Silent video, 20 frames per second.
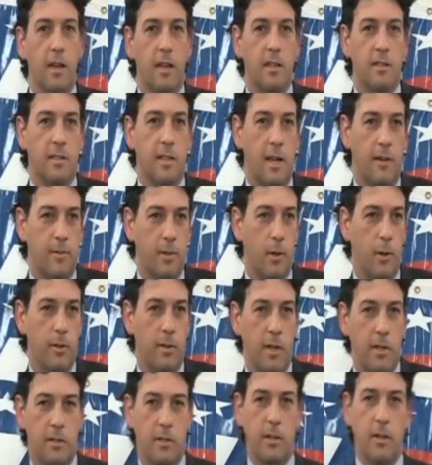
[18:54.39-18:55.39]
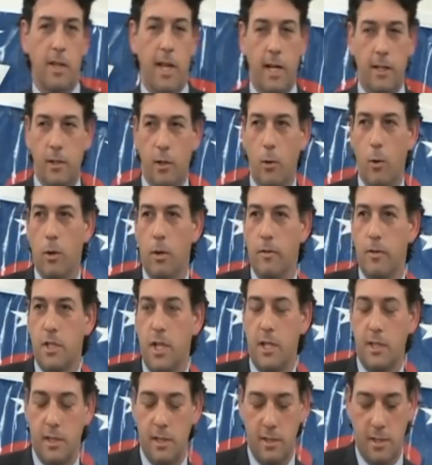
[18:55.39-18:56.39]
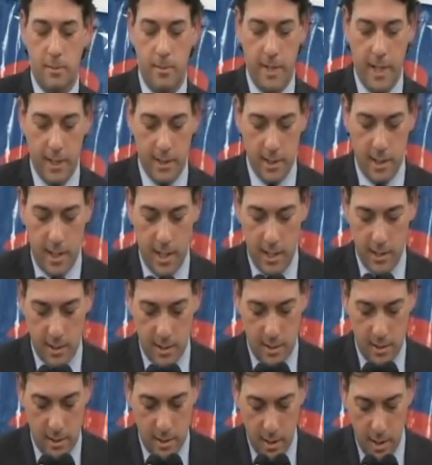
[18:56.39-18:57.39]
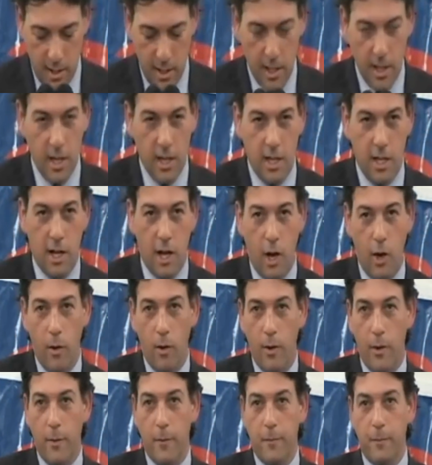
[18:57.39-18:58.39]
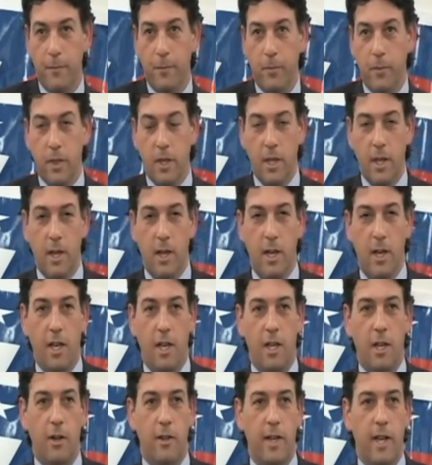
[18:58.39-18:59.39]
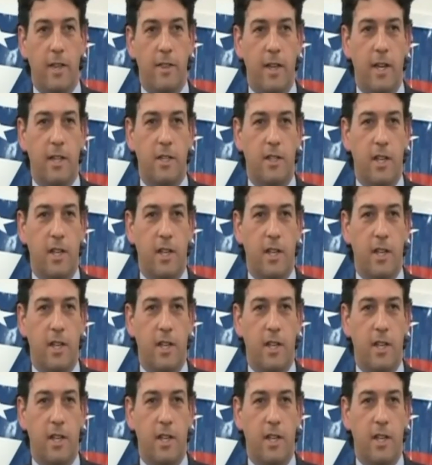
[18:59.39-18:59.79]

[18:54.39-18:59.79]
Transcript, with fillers: He's going to have to go to the Intergalactic Court of Justice. I mean, that's a case that's, you know, you know, they, they,